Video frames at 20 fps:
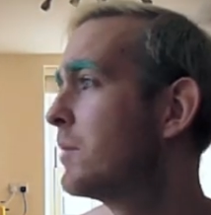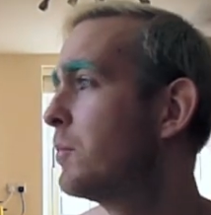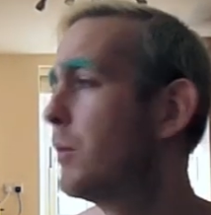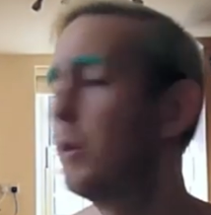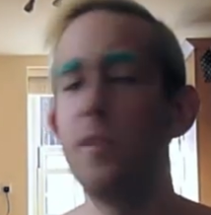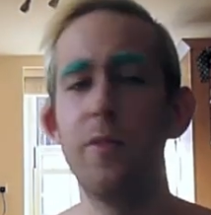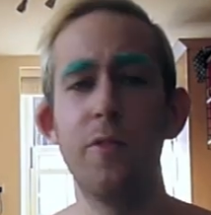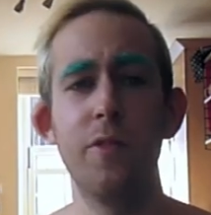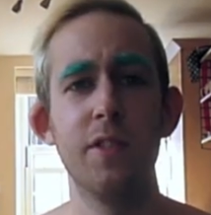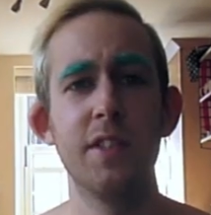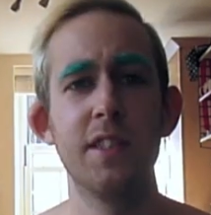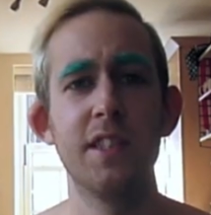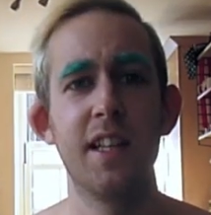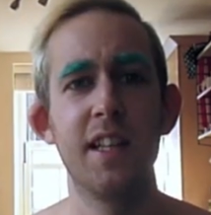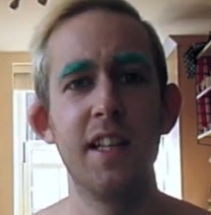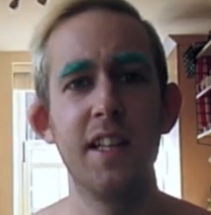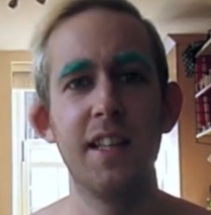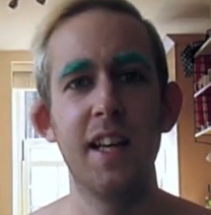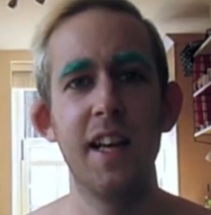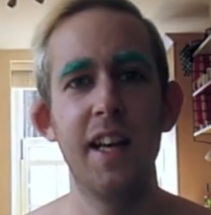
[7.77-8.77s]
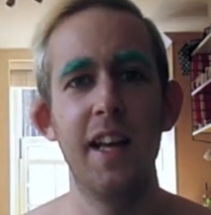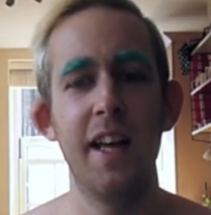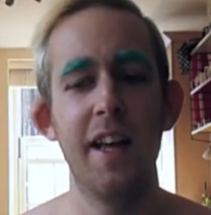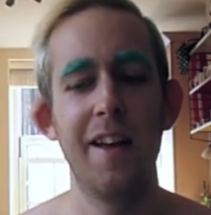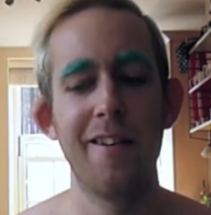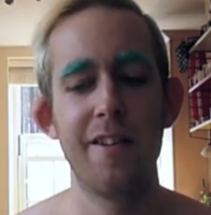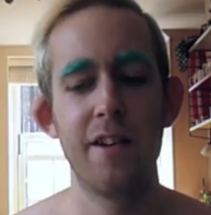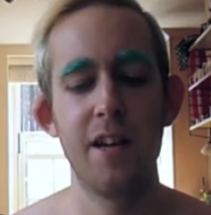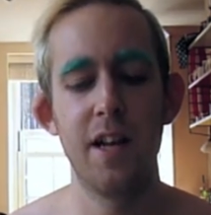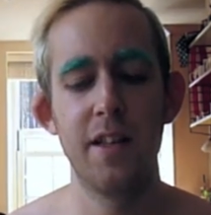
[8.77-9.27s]
beautiful sunny day
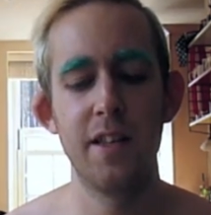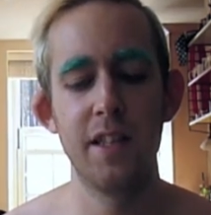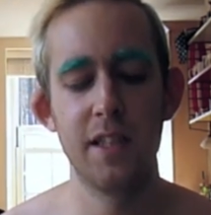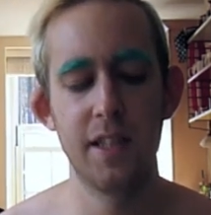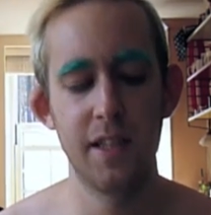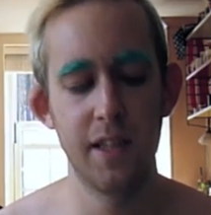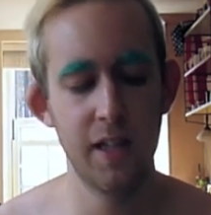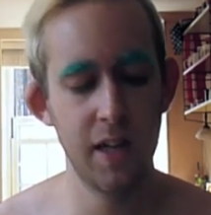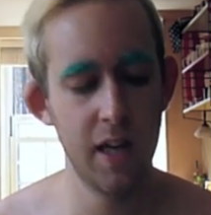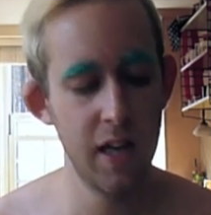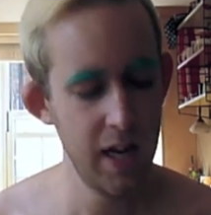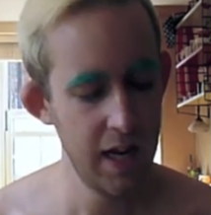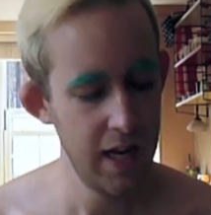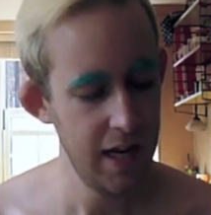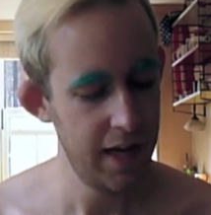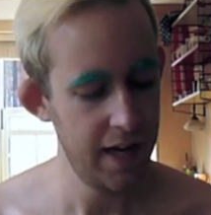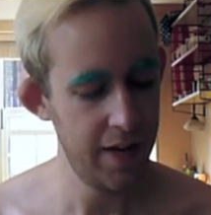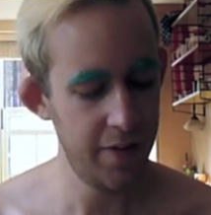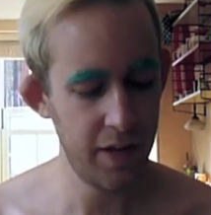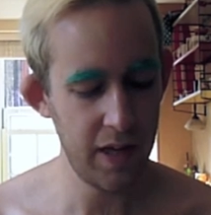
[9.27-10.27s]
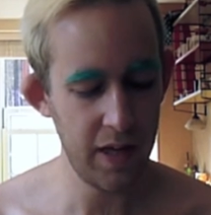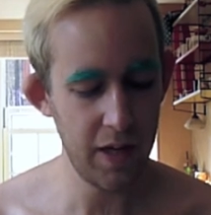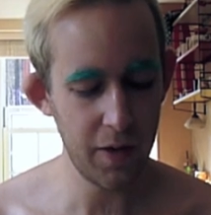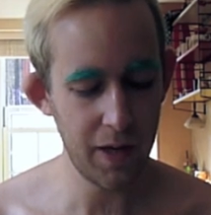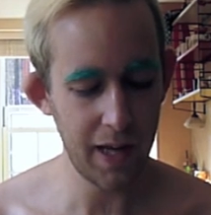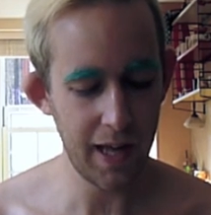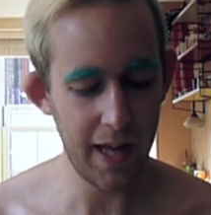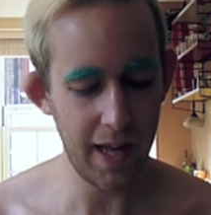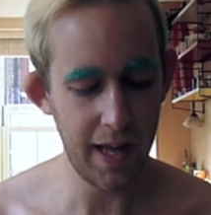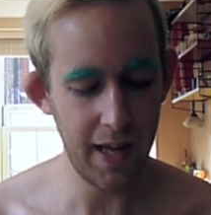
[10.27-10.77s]
here in London in the
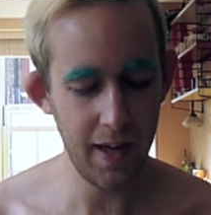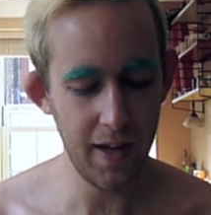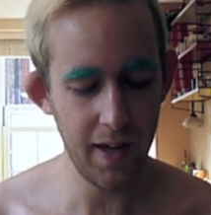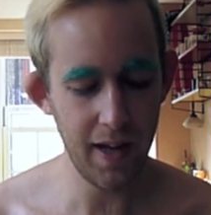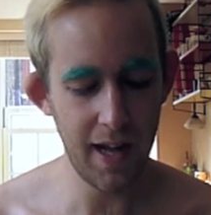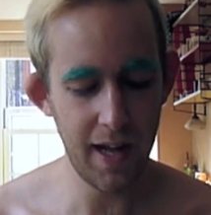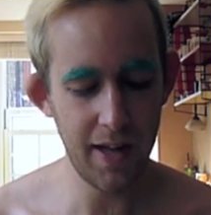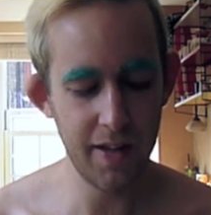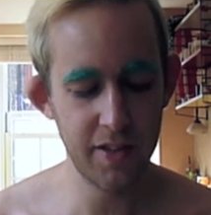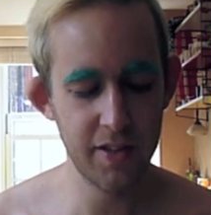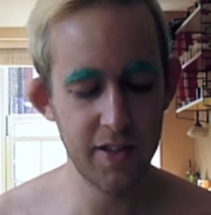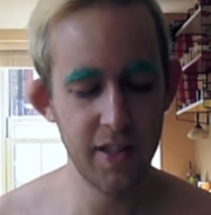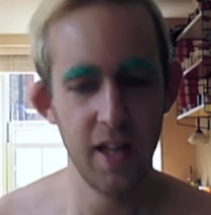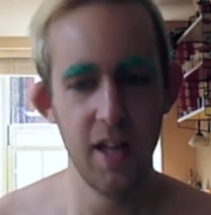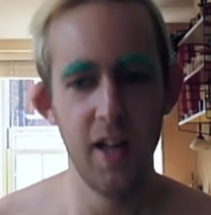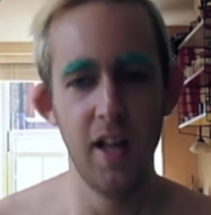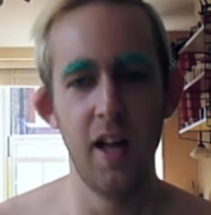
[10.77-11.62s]
UK, and